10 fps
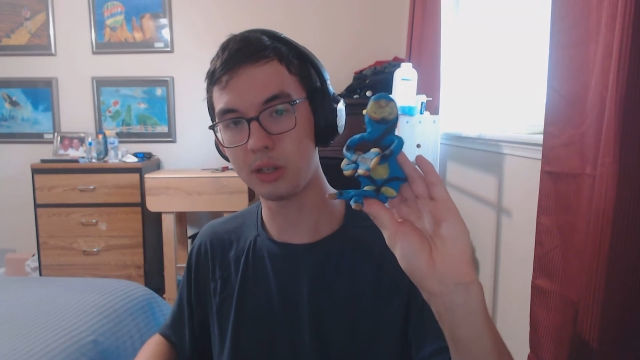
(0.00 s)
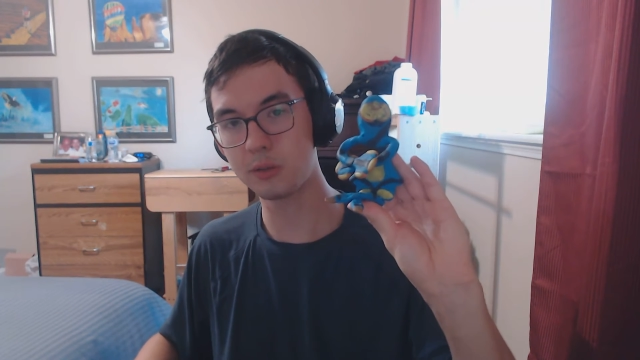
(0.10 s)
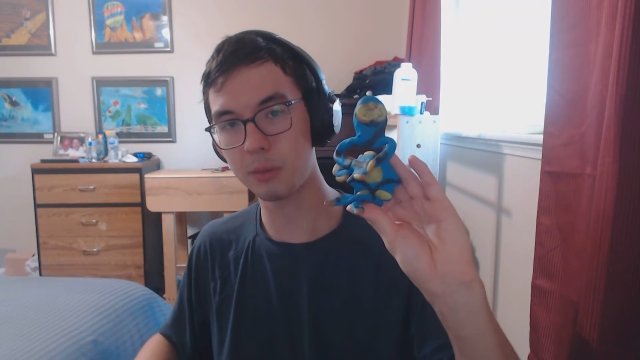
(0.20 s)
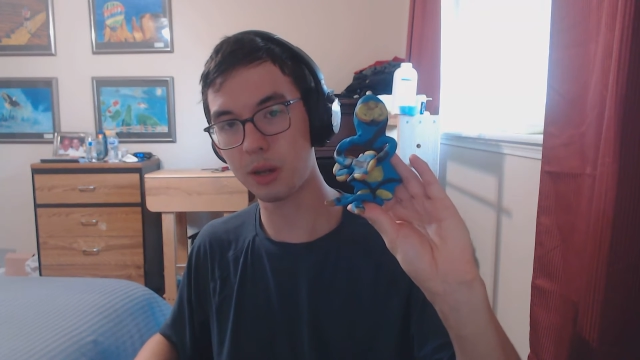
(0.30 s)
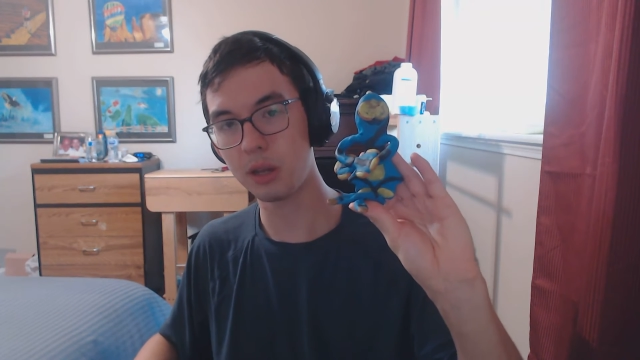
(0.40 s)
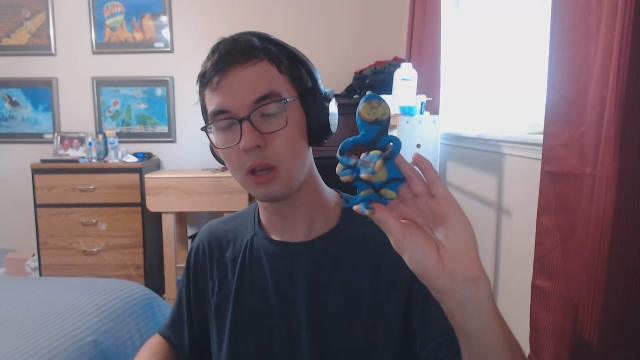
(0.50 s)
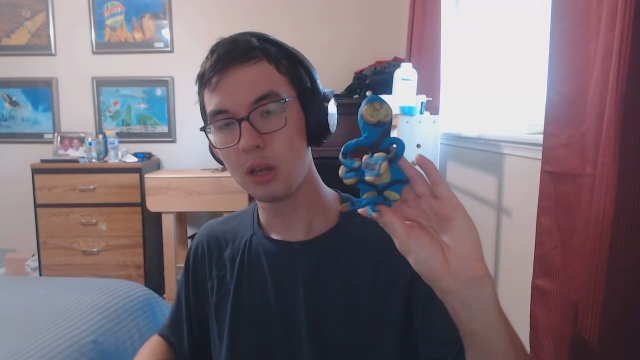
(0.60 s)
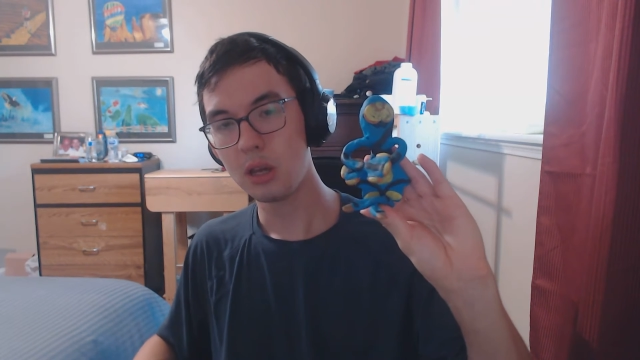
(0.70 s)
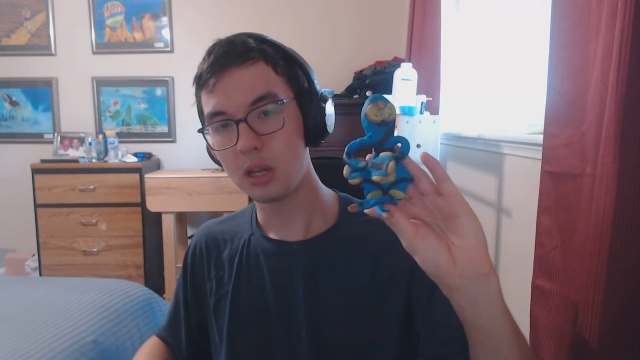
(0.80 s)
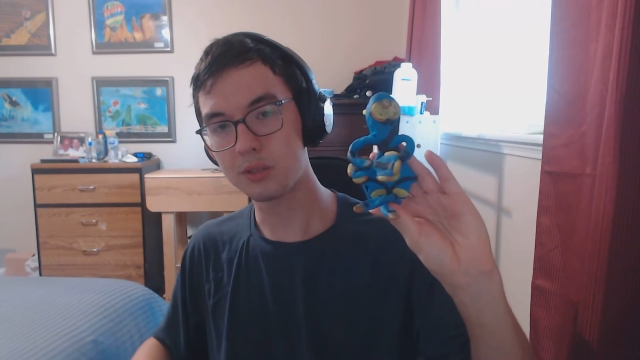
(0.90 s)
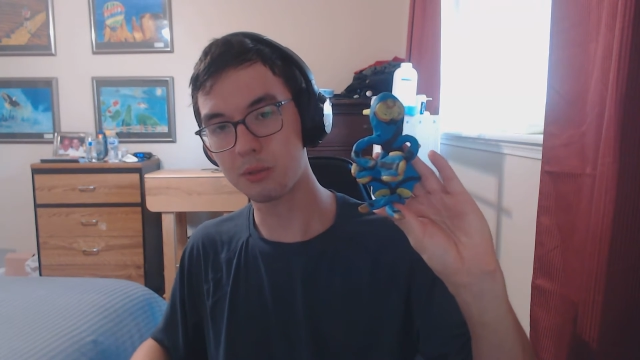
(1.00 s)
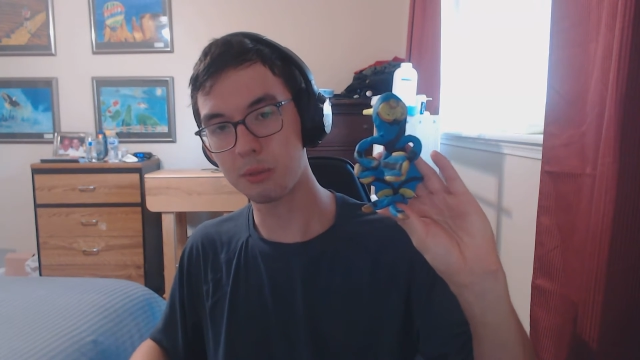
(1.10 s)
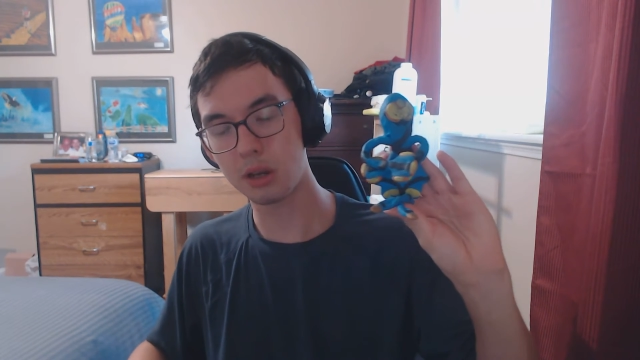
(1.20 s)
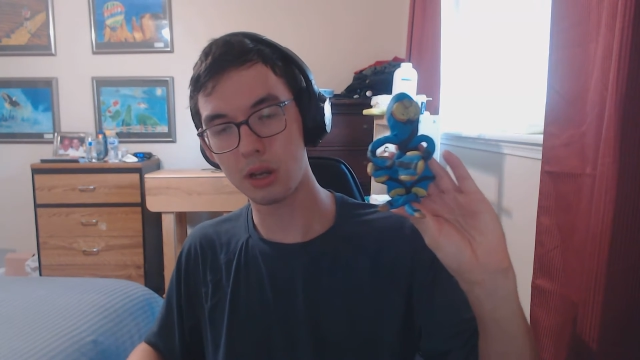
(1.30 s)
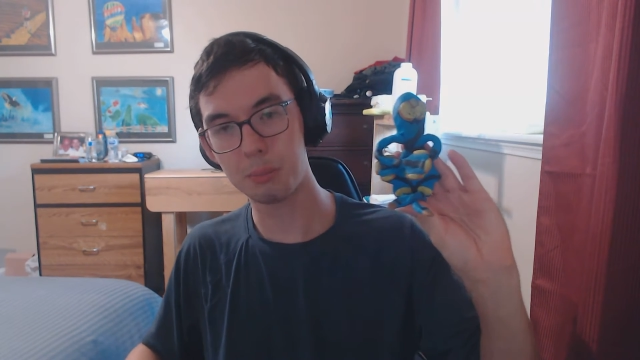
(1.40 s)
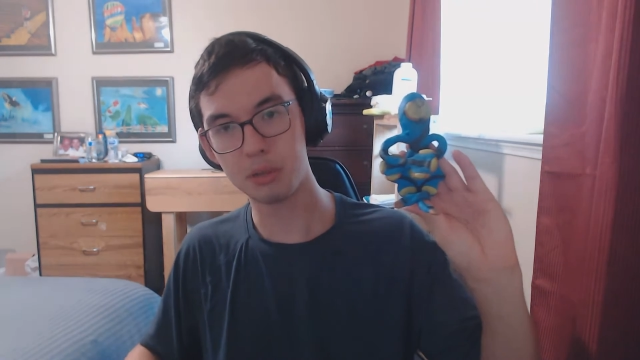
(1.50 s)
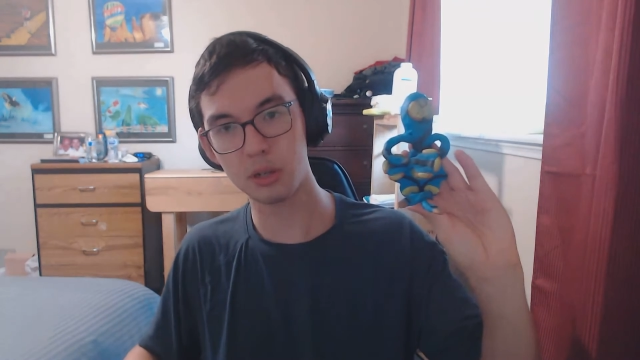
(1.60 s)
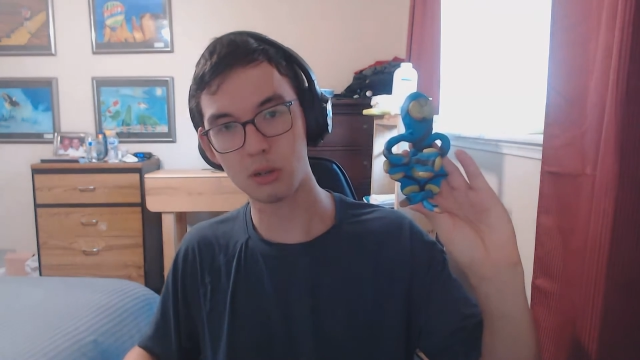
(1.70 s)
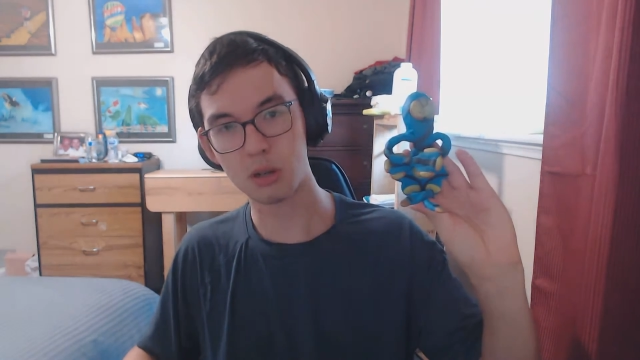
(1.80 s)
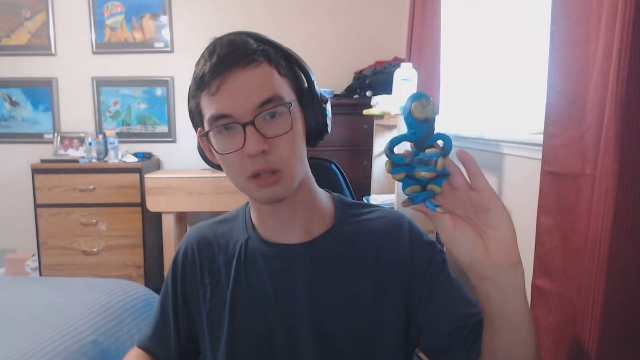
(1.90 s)
He's for my
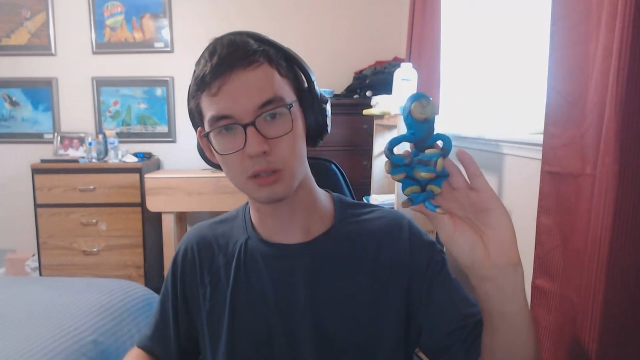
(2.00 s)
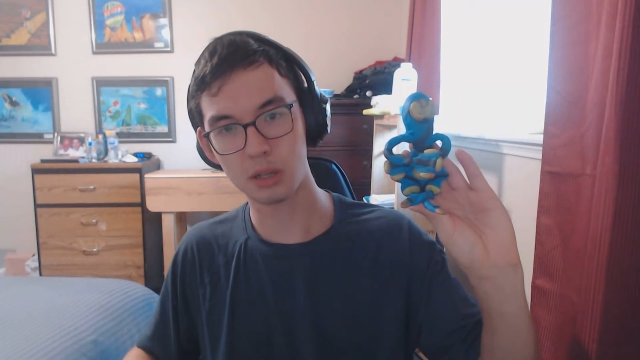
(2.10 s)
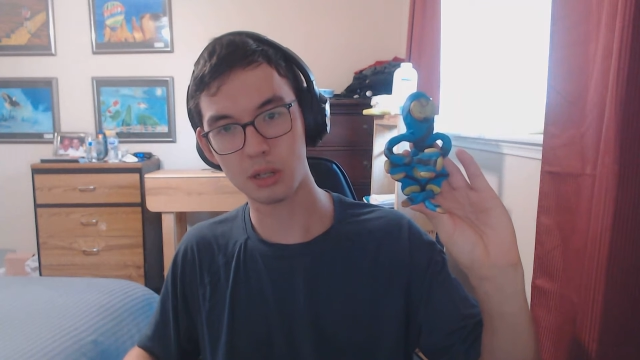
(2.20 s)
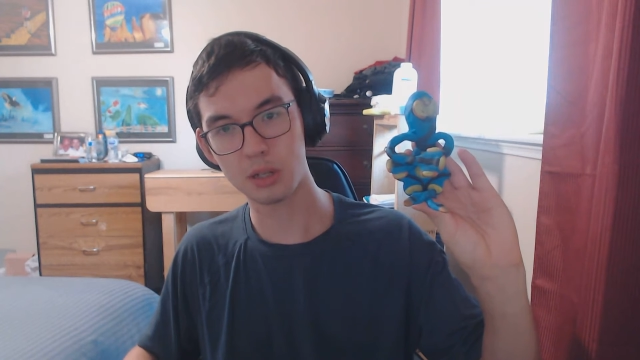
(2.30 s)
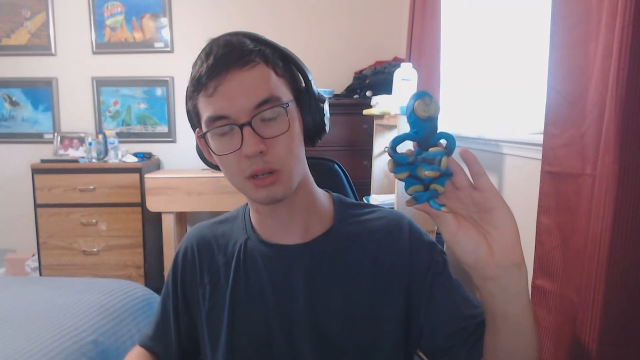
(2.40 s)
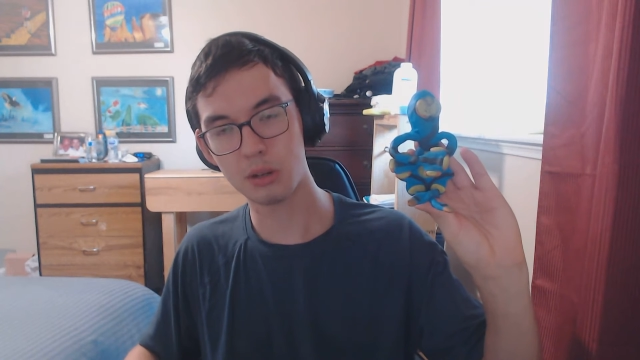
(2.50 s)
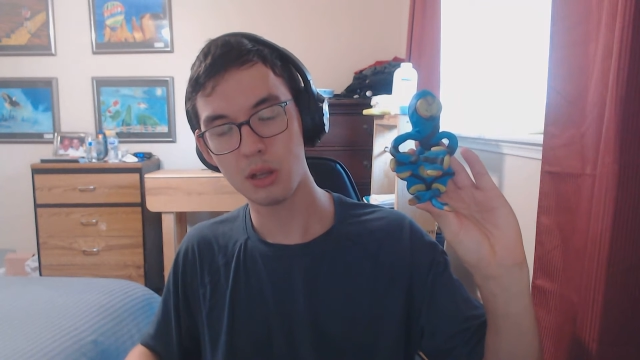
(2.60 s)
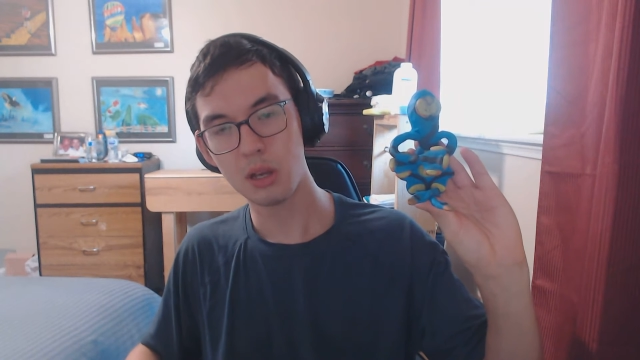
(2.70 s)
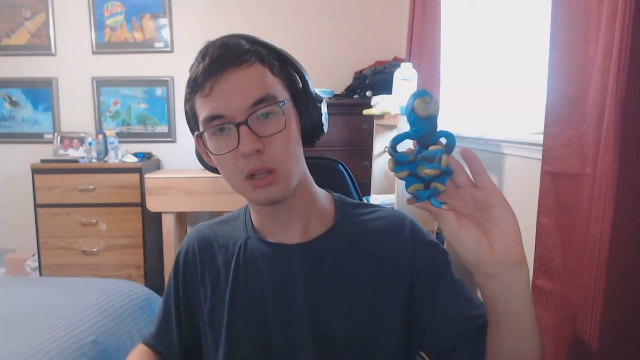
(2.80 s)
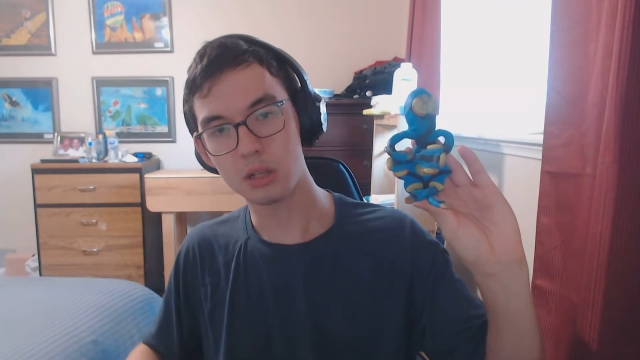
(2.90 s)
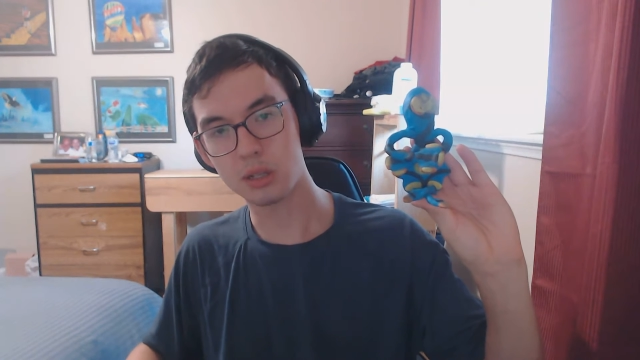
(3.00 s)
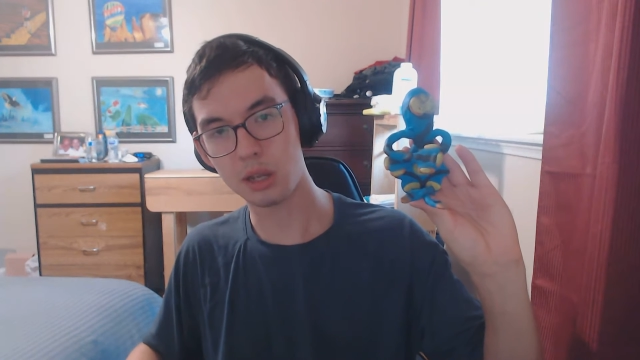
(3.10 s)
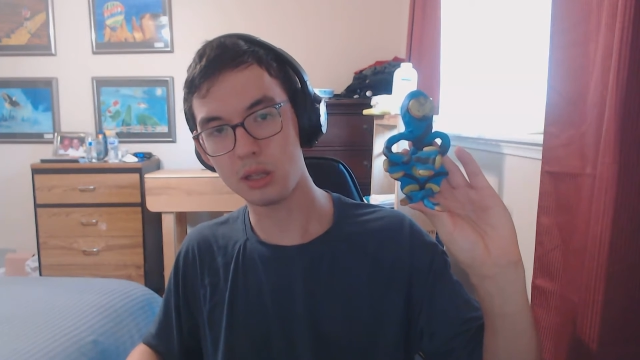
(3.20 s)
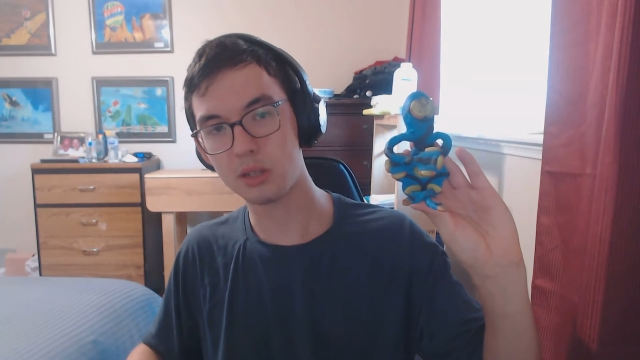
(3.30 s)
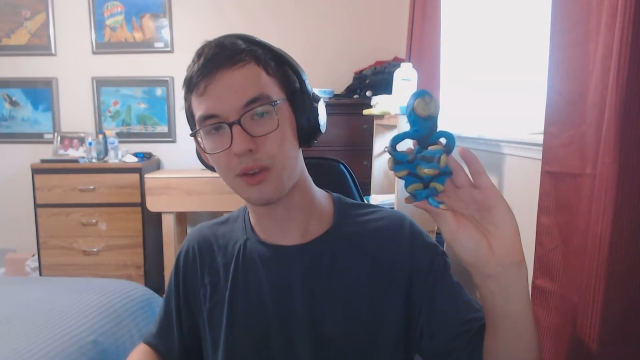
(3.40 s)
political content on that channel, to say this.